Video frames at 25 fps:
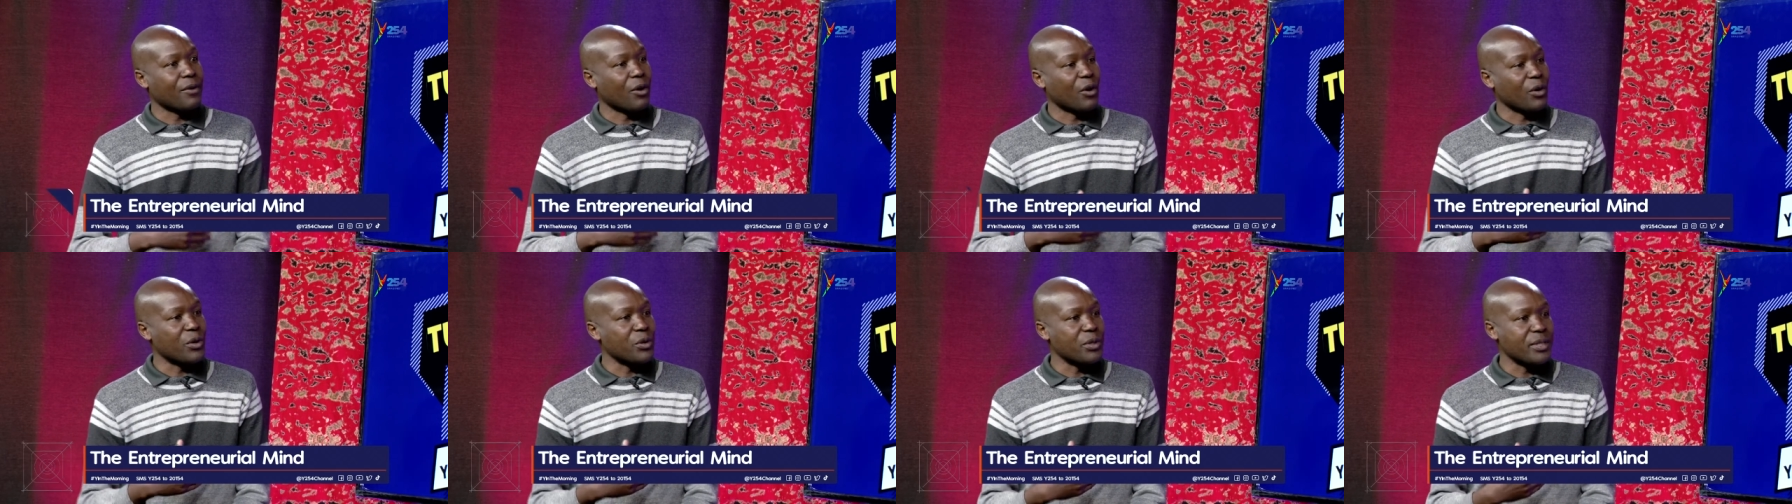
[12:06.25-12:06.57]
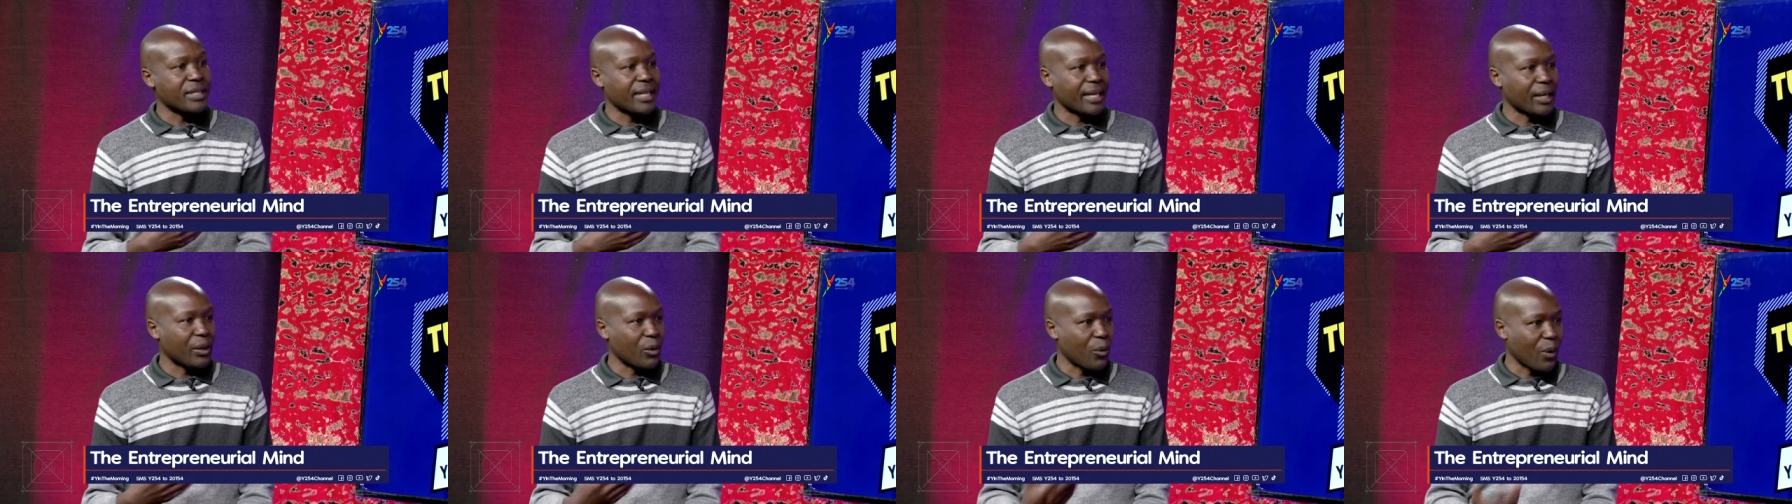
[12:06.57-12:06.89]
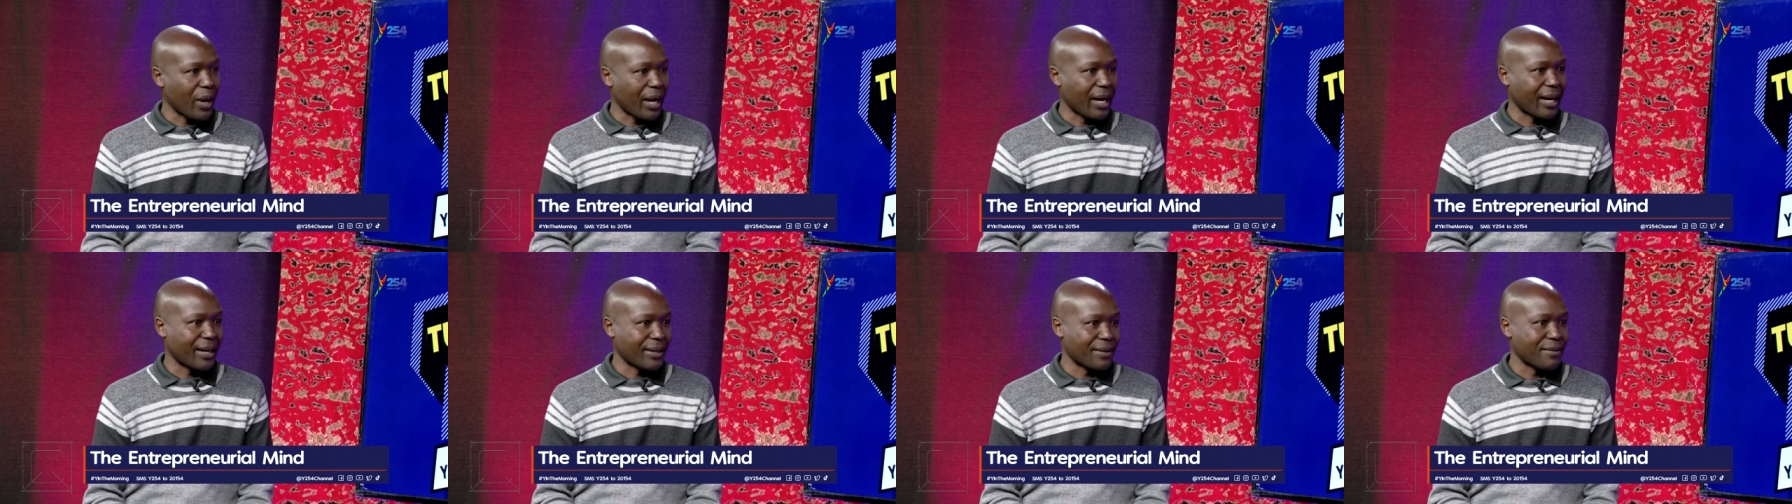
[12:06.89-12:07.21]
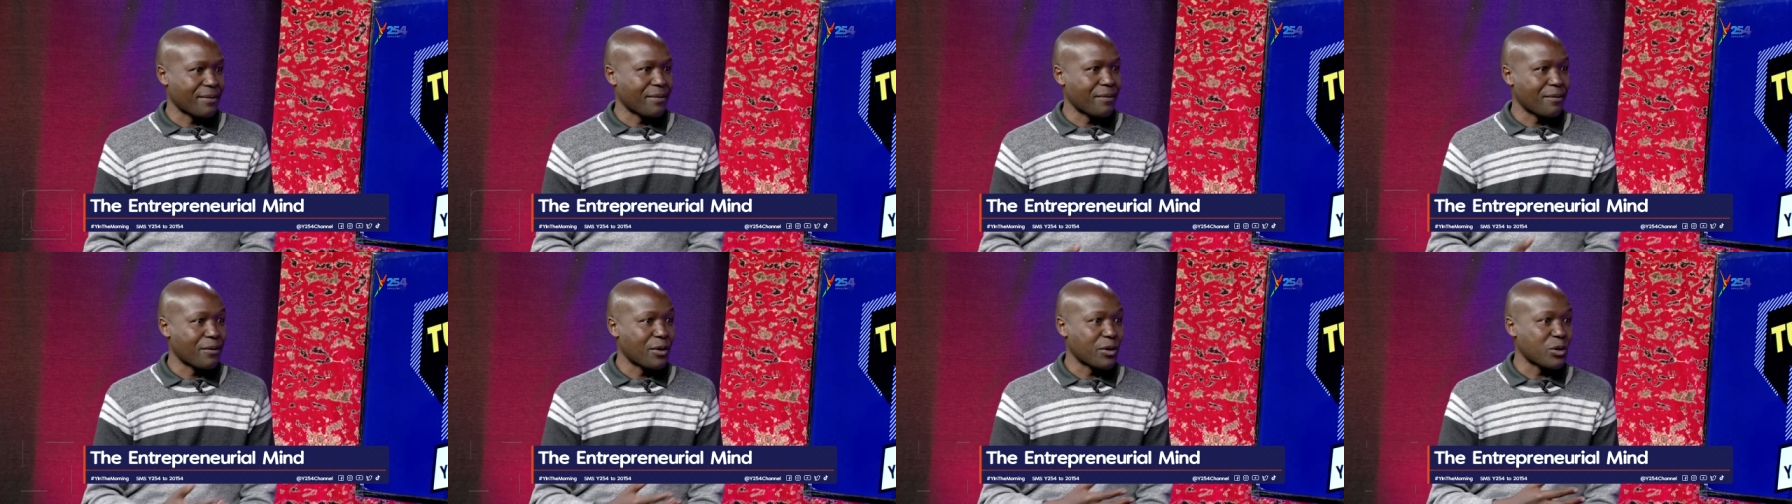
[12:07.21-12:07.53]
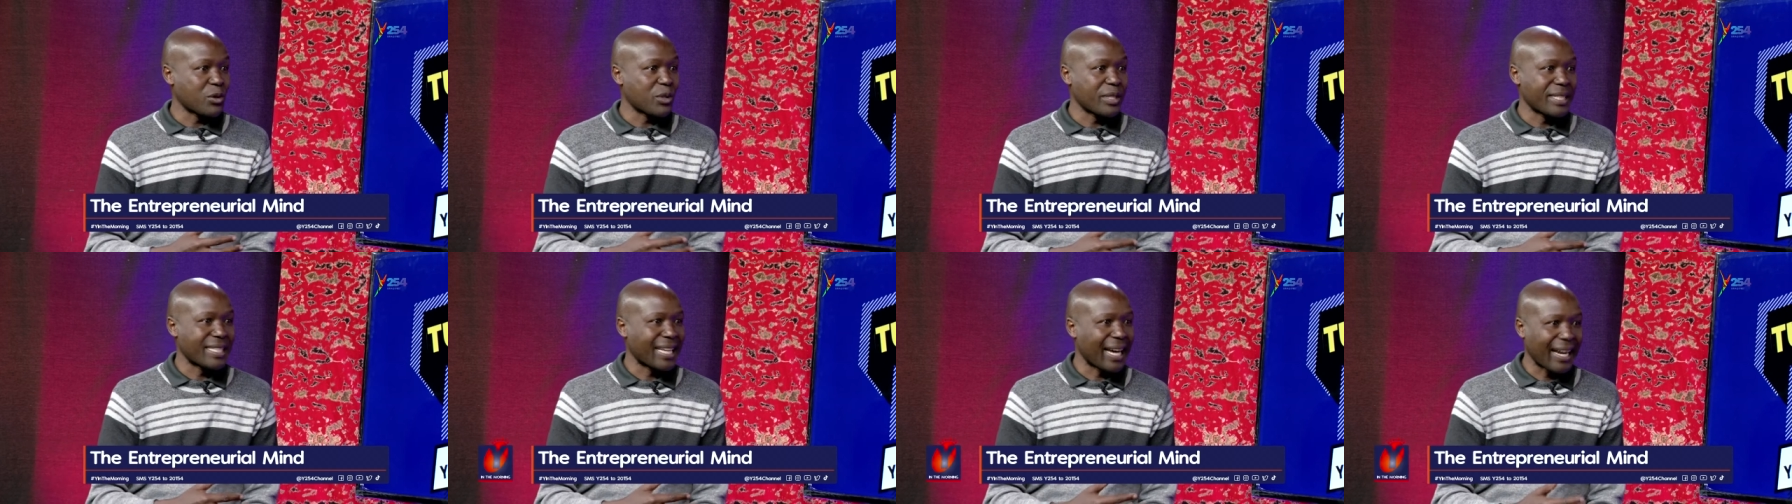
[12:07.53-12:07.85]
voluntary work,
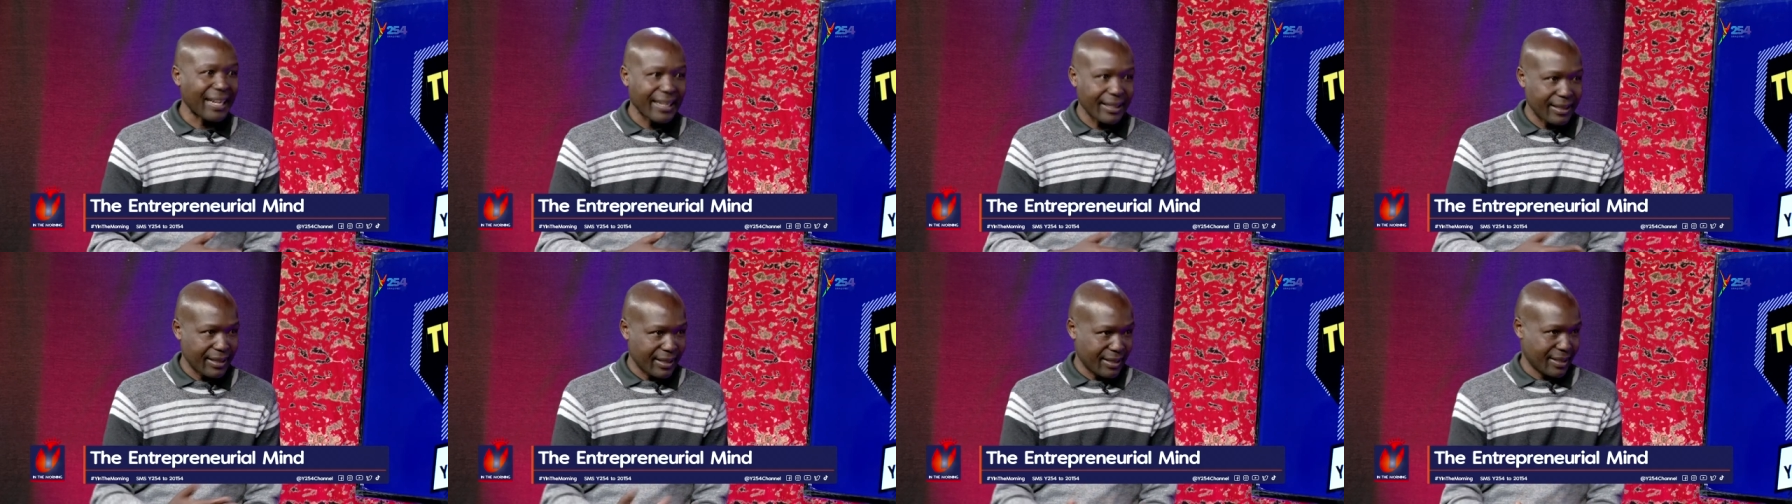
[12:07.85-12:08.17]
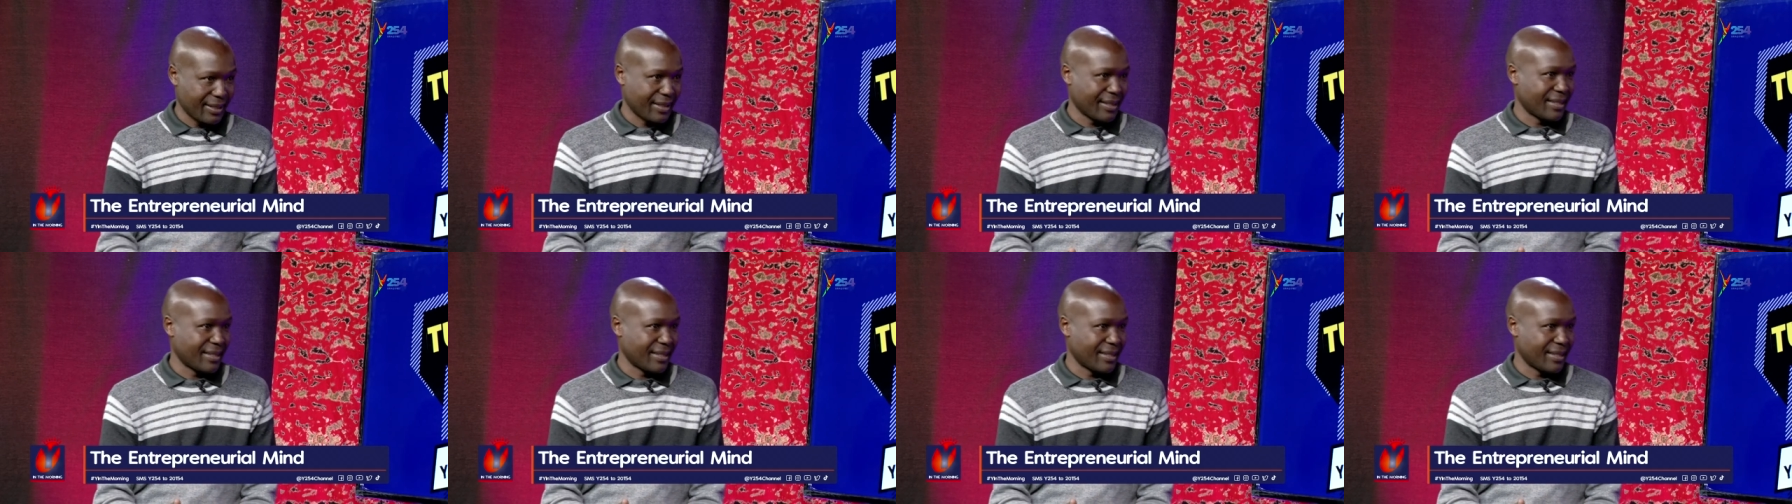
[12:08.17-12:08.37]
voluntarily,